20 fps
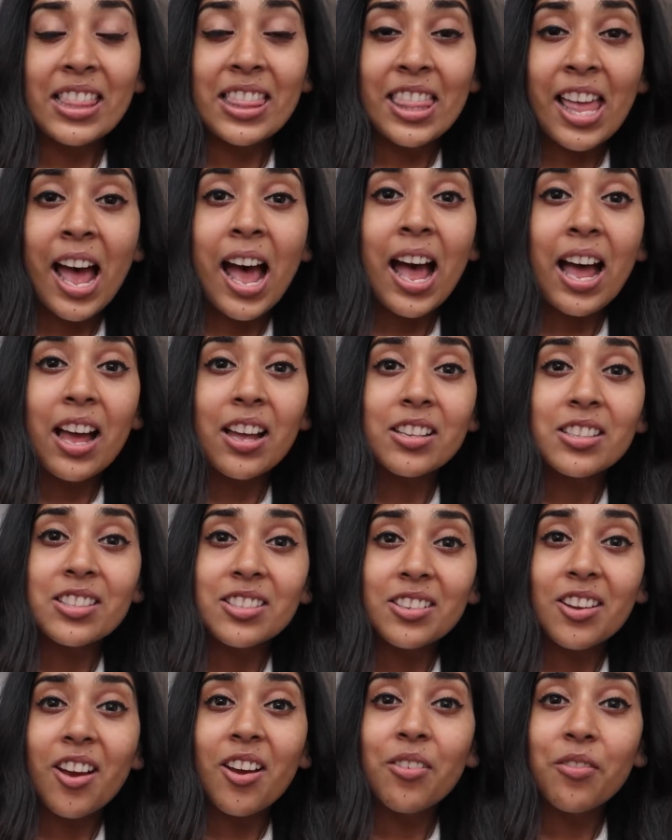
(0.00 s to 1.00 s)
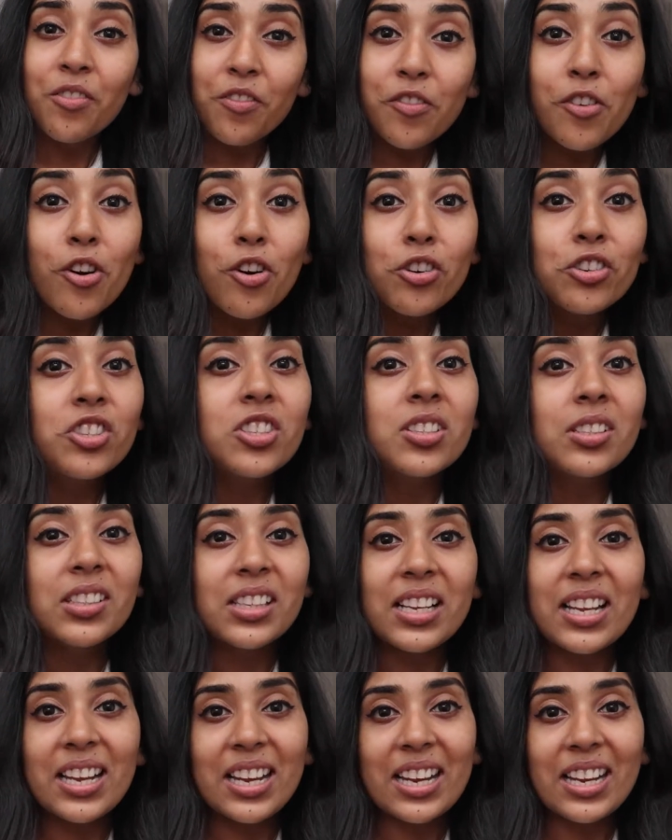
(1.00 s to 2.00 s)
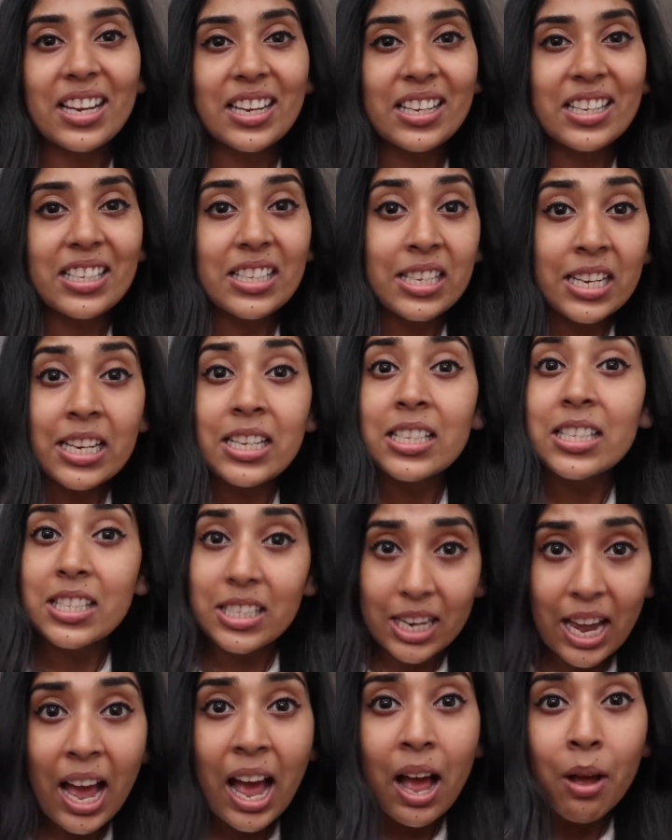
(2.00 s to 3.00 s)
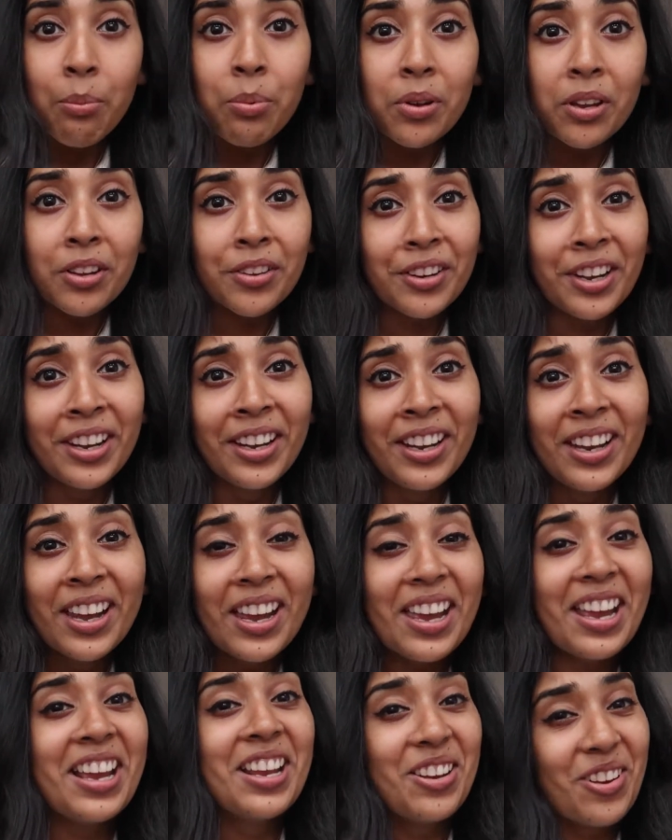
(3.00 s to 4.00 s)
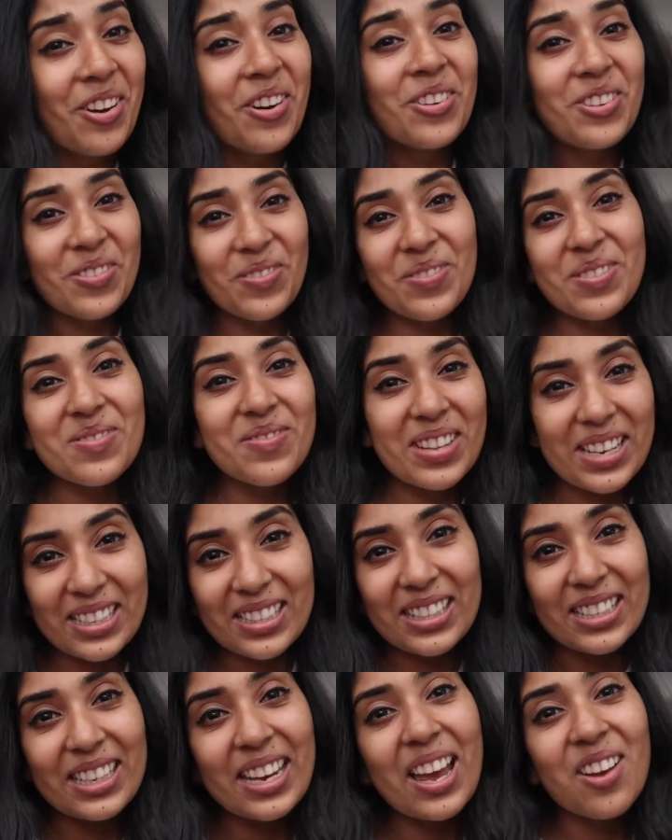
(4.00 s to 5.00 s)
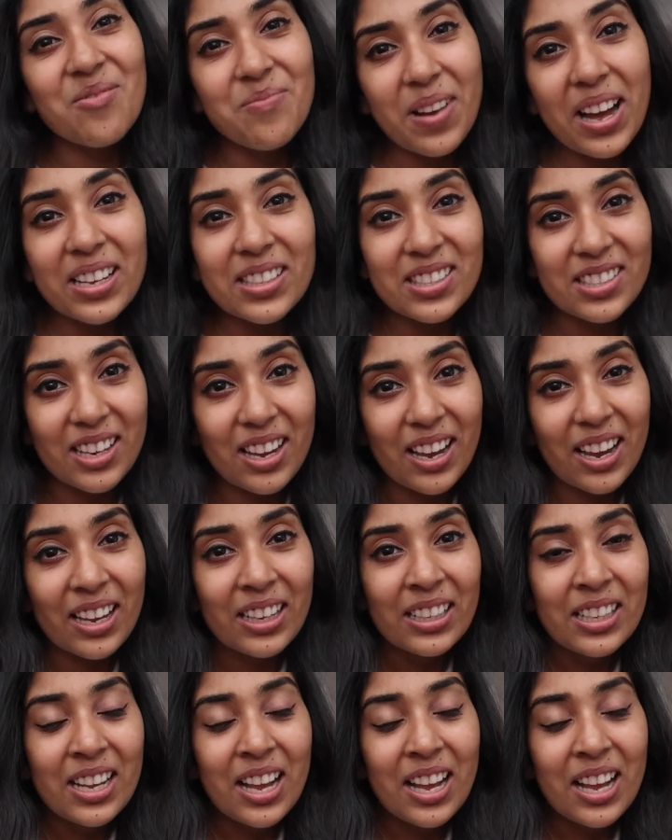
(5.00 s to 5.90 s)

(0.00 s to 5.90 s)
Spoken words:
that unfortunately needs to happen in order for me to get better.